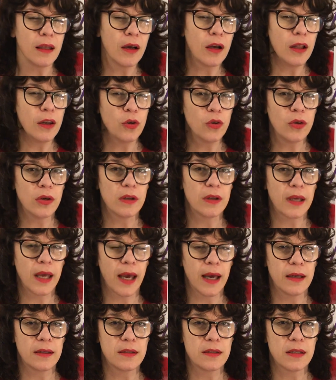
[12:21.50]
look at
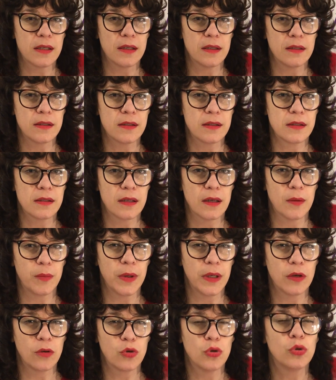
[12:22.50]
cats as a
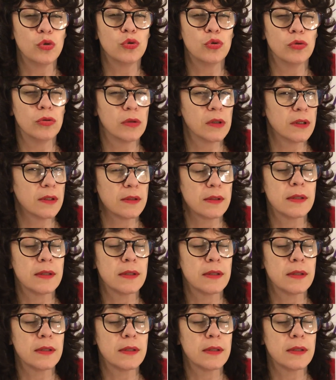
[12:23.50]
bit cool and